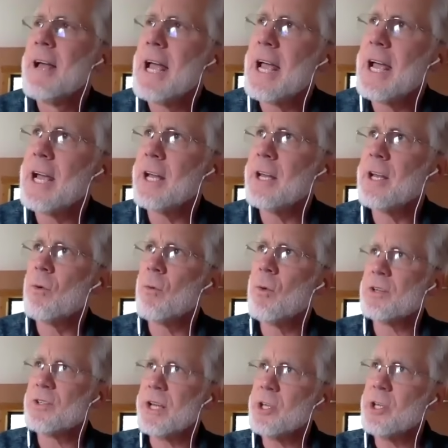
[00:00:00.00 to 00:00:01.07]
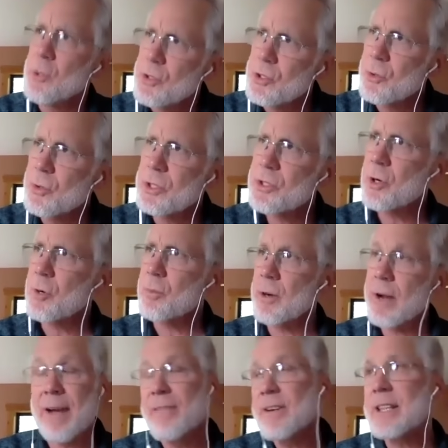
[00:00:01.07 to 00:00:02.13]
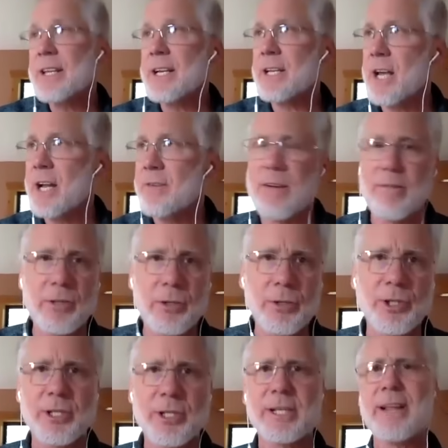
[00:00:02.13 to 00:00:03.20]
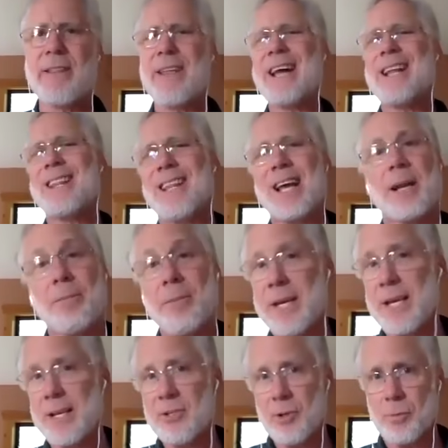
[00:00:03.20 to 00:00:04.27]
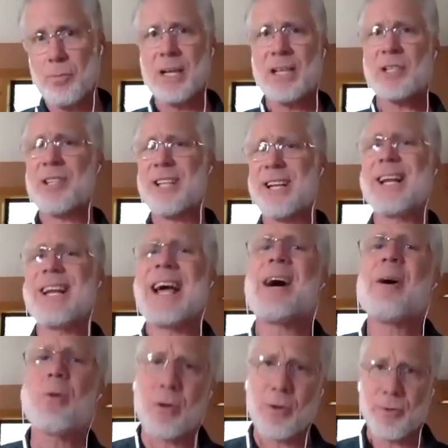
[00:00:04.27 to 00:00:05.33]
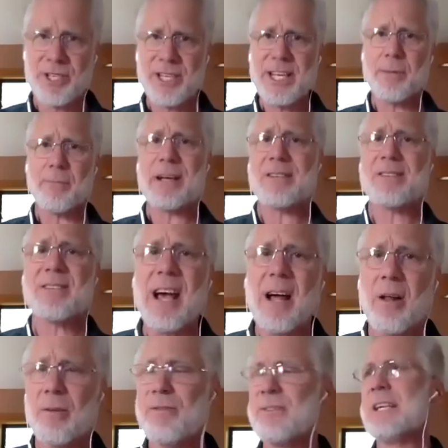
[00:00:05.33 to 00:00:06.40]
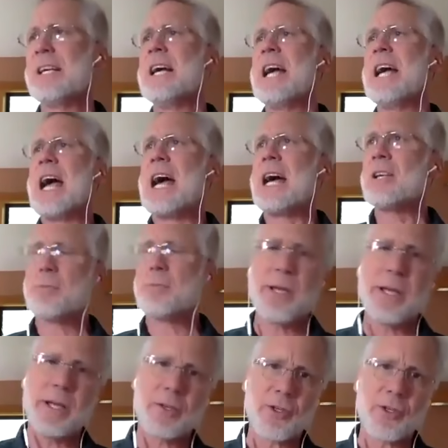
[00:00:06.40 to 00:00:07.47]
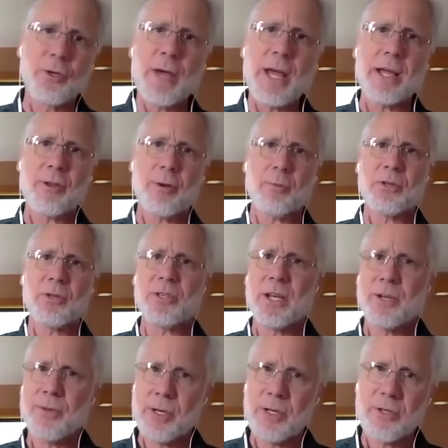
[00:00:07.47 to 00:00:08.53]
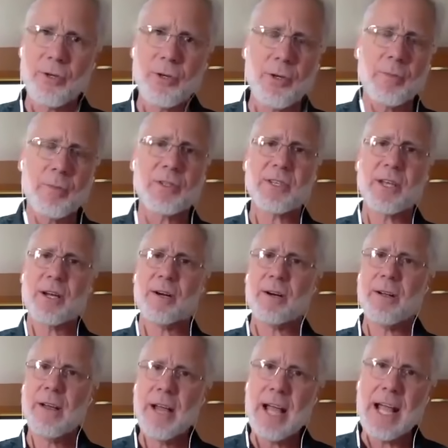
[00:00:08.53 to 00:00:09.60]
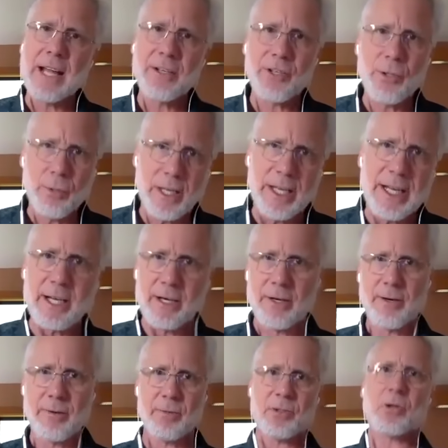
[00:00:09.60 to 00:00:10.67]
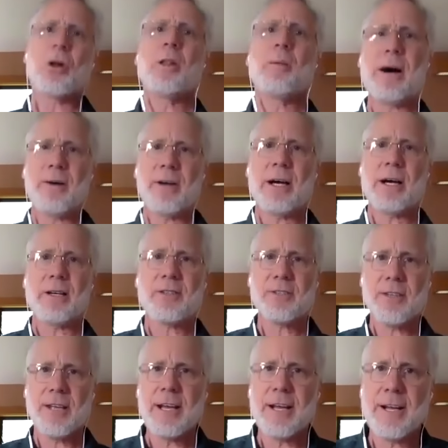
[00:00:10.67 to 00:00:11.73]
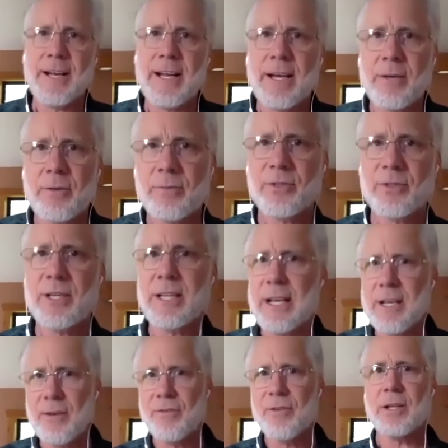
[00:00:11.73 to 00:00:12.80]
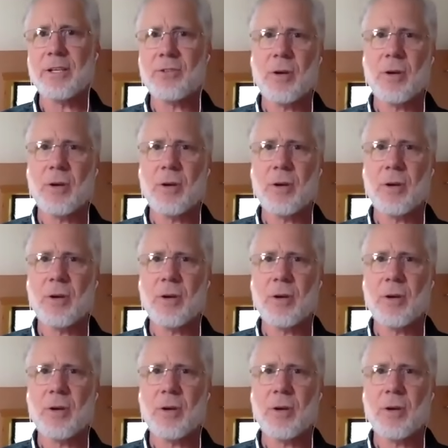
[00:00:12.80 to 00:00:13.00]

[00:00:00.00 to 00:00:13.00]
And whereas I used to interpret everything in light of evolution, and that led me to a place that I now critique myself as being too anthropocentric, too human-centered, and too linear. It was all about us, and I now see that differently.